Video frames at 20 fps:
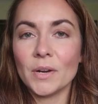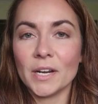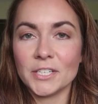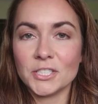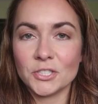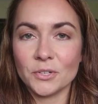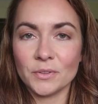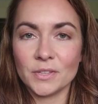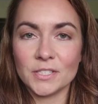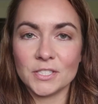When I
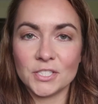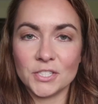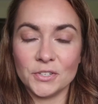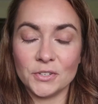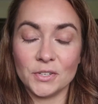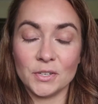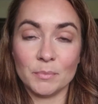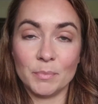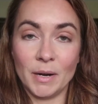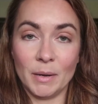show this to you,
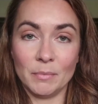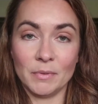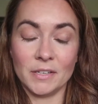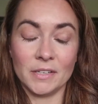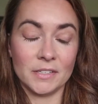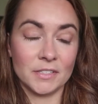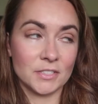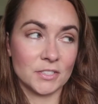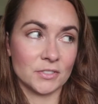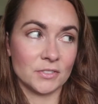you're probably
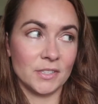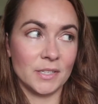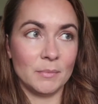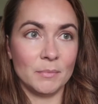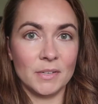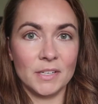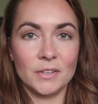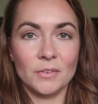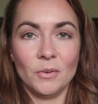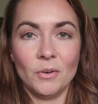gonna
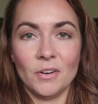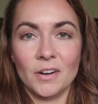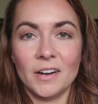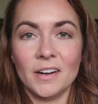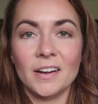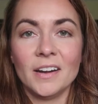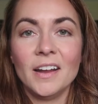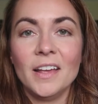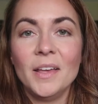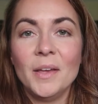scream in
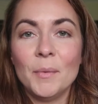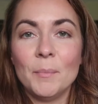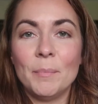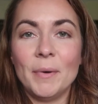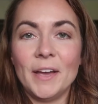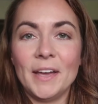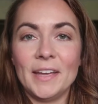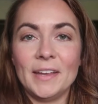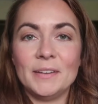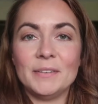horror.
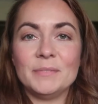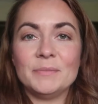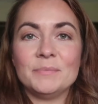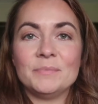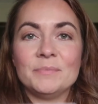But